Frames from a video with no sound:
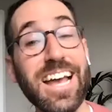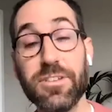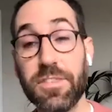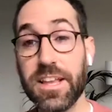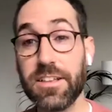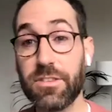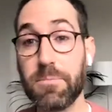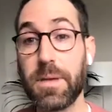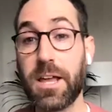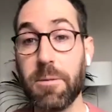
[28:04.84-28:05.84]
yeah, so I think
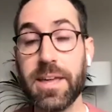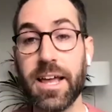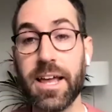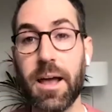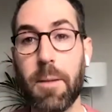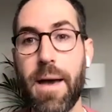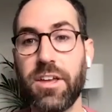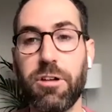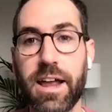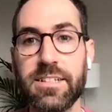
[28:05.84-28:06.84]
becoming a better
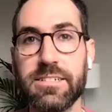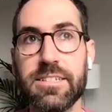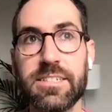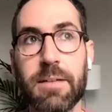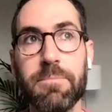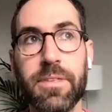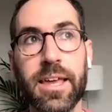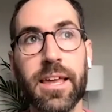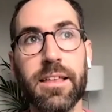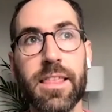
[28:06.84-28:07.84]
curator is
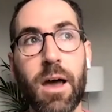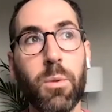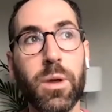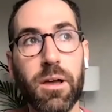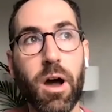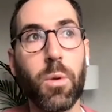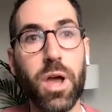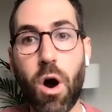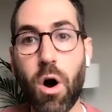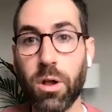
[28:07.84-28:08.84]
something that we
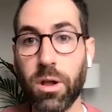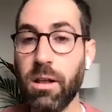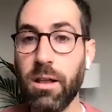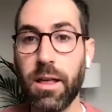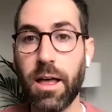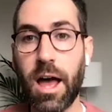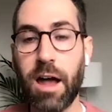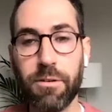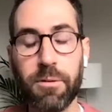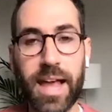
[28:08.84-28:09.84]
we all
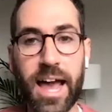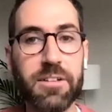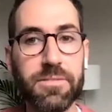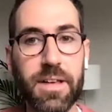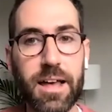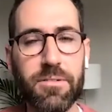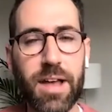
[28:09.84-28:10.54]
are kind of